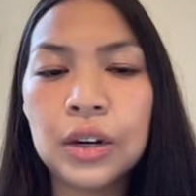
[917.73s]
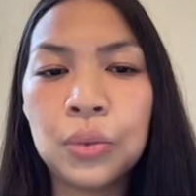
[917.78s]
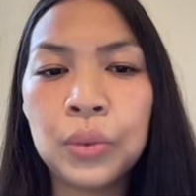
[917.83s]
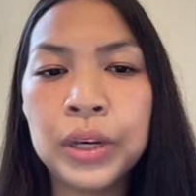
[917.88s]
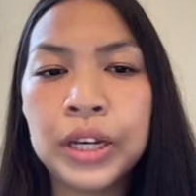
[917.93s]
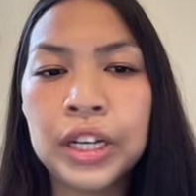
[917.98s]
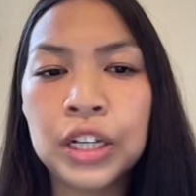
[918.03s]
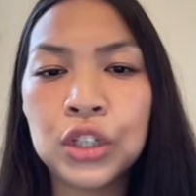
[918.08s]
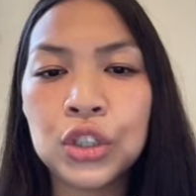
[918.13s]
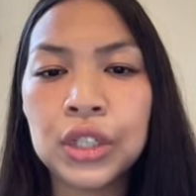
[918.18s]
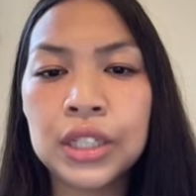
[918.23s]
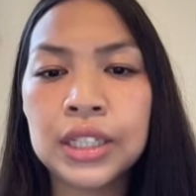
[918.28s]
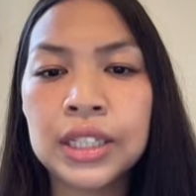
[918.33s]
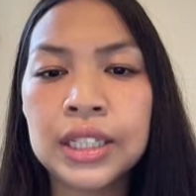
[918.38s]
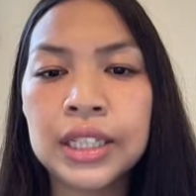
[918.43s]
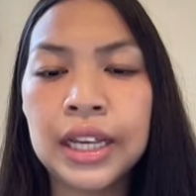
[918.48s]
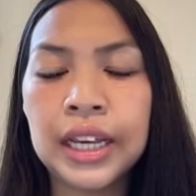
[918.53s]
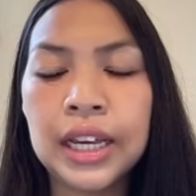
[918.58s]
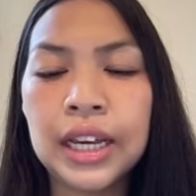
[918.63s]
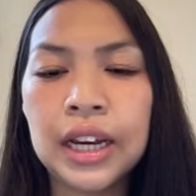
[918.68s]
we can just
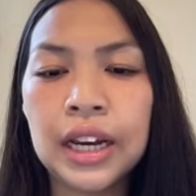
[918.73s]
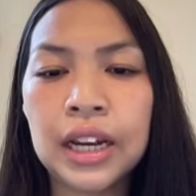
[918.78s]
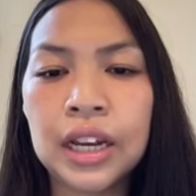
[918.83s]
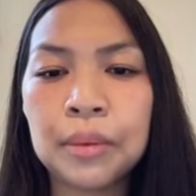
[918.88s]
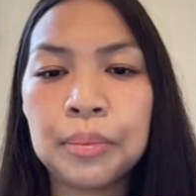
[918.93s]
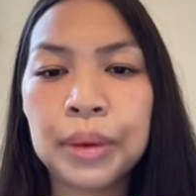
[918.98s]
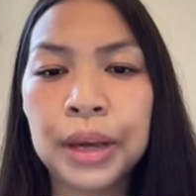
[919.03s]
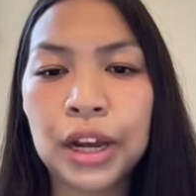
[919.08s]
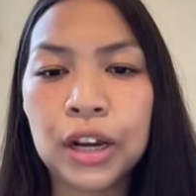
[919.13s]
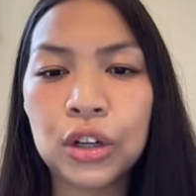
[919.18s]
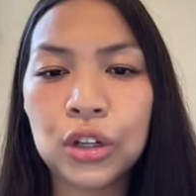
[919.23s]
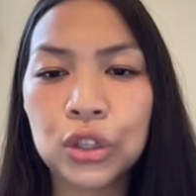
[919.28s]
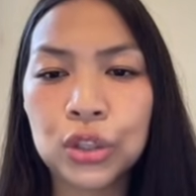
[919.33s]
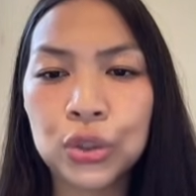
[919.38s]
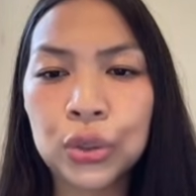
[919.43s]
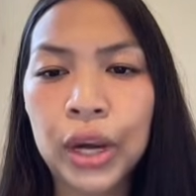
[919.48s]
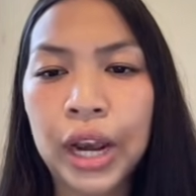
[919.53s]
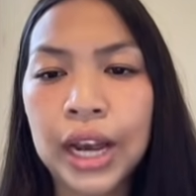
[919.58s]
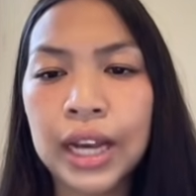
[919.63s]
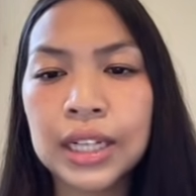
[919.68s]
see a compare and
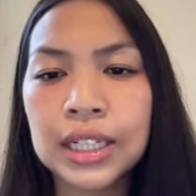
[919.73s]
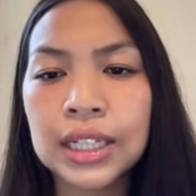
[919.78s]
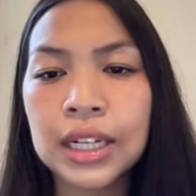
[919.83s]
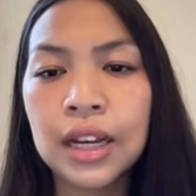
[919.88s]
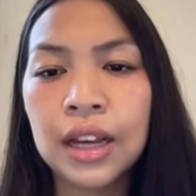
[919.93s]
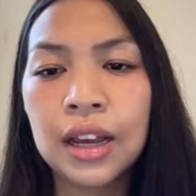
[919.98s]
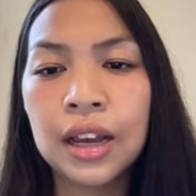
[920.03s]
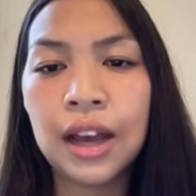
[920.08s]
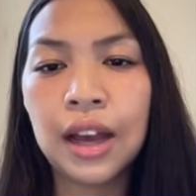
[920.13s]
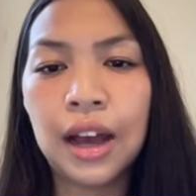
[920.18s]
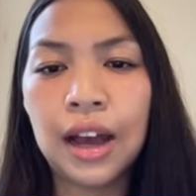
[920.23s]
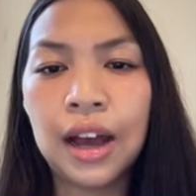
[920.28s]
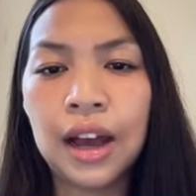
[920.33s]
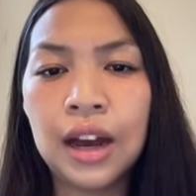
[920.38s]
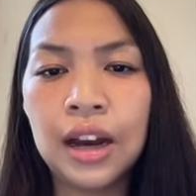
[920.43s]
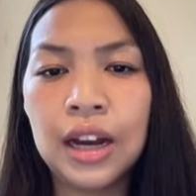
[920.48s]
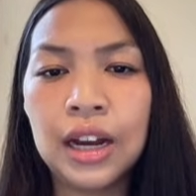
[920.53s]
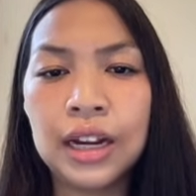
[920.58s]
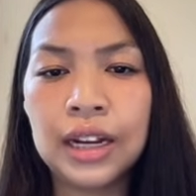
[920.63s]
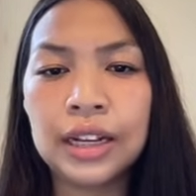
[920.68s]
contrast
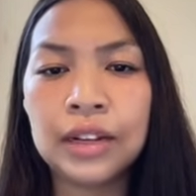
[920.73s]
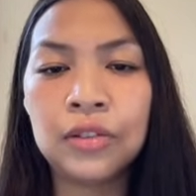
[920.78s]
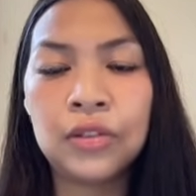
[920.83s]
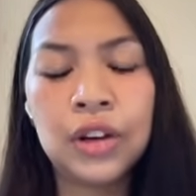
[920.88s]
uh,